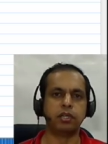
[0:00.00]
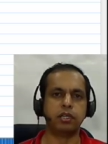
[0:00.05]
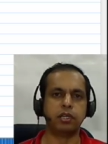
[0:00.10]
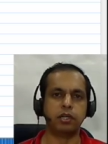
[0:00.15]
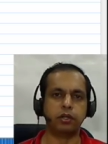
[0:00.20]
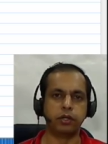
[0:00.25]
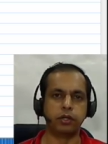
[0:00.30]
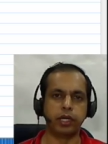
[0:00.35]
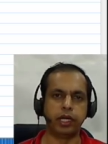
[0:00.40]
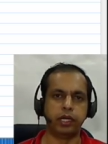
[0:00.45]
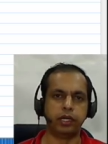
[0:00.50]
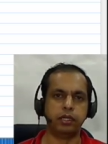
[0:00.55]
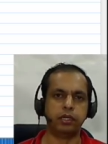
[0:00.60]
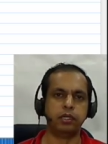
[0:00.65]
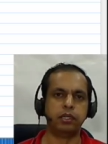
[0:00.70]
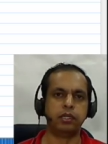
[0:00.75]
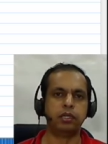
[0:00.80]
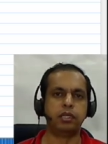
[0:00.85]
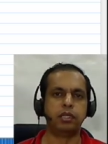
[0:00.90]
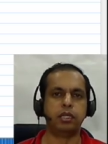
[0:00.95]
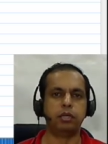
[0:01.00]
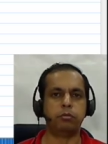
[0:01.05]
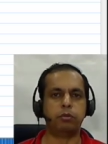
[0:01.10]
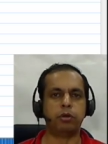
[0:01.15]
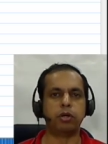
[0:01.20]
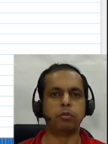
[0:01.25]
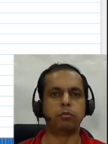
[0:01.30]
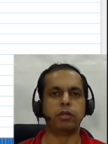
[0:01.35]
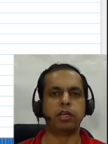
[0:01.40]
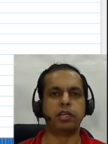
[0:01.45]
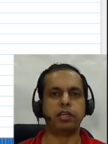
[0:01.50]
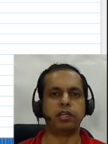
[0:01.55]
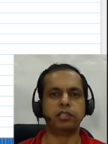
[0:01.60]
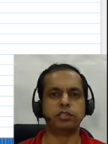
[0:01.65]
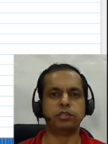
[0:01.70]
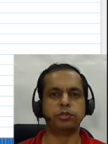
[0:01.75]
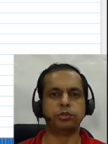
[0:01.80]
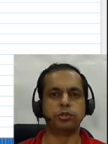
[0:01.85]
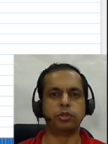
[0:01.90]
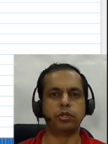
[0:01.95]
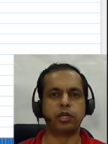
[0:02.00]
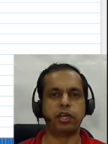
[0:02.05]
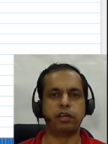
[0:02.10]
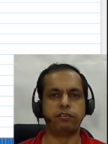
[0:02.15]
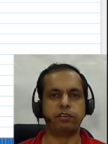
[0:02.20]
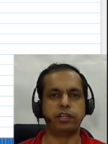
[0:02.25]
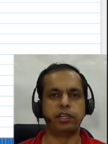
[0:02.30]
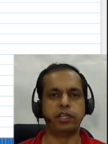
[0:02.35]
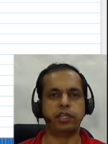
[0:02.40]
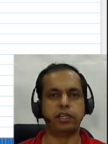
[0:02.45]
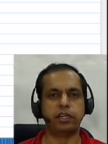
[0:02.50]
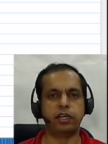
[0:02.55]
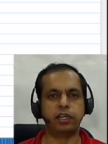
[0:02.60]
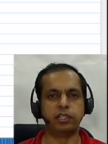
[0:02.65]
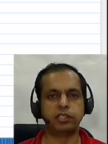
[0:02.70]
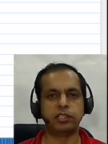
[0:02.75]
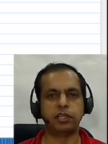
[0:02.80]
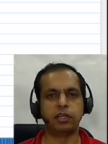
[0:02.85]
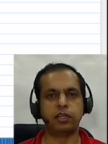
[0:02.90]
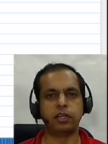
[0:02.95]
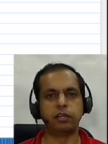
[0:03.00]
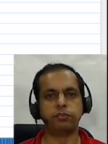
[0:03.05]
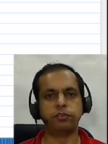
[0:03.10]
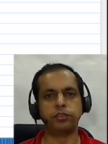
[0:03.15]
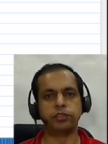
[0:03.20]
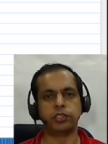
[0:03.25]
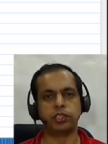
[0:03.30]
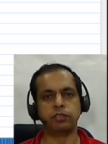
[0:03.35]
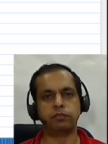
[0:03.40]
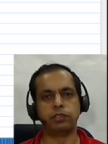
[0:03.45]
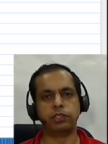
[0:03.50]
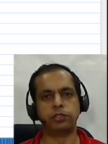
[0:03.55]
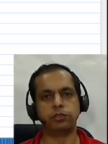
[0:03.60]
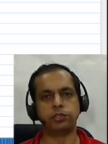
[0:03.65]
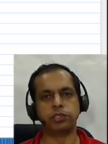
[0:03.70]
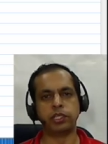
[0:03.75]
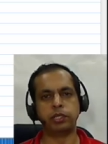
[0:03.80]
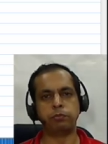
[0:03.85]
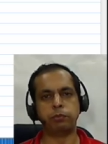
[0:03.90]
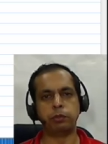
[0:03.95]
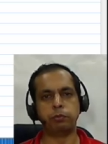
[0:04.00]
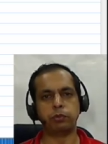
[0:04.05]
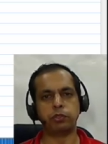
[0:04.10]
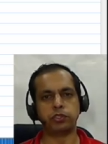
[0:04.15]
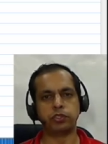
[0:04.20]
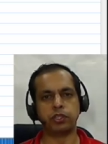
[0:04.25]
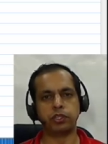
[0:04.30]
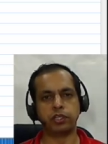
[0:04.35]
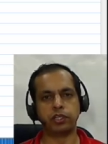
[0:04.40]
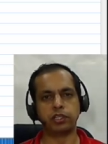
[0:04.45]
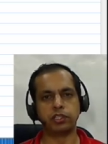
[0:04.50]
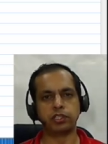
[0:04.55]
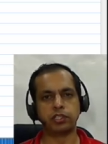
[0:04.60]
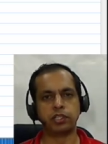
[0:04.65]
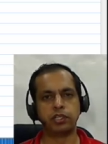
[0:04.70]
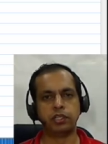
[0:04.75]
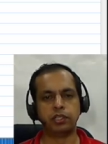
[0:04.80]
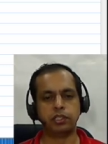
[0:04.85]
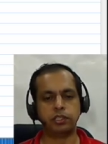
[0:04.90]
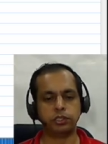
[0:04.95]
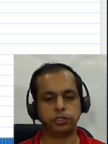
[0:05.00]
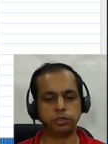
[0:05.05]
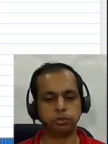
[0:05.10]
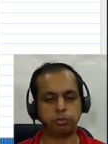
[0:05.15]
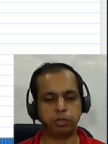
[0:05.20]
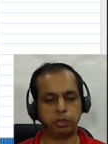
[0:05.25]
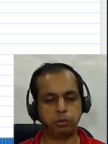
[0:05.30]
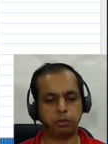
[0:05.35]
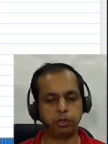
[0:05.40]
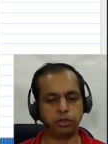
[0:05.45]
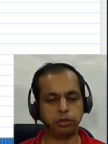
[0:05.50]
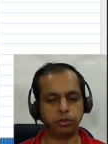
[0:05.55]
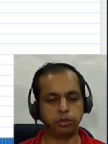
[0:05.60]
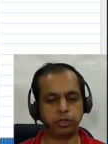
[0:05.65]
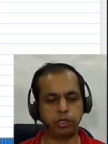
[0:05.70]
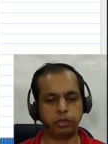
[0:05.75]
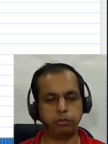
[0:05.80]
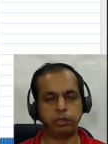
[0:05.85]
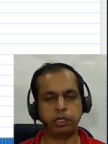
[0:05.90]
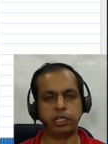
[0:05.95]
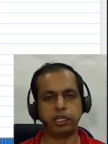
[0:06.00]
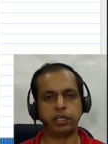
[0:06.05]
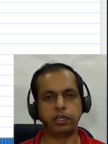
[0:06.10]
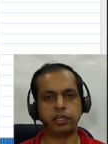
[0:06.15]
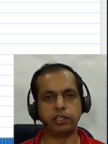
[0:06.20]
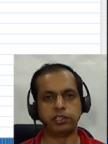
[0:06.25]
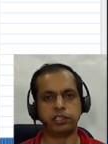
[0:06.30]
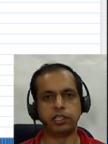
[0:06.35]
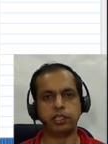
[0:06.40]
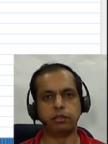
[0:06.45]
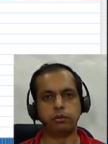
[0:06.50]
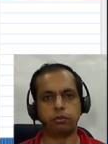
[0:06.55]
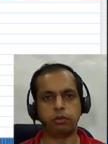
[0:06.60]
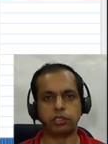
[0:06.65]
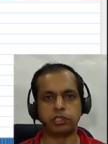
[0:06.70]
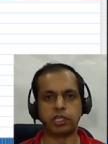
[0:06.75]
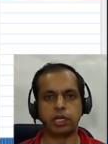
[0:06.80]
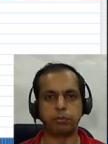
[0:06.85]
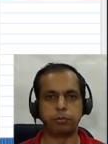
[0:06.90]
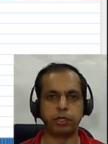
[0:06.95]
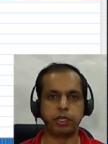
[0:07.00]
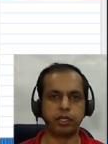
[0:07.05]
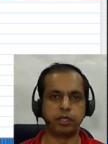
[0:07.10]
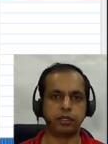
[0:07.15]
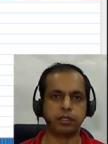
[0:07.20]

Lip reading: Okay, the bottom line is you shouldn't have any additional confusion when you see PMOS circuits. You should be able to immediately see what's happening.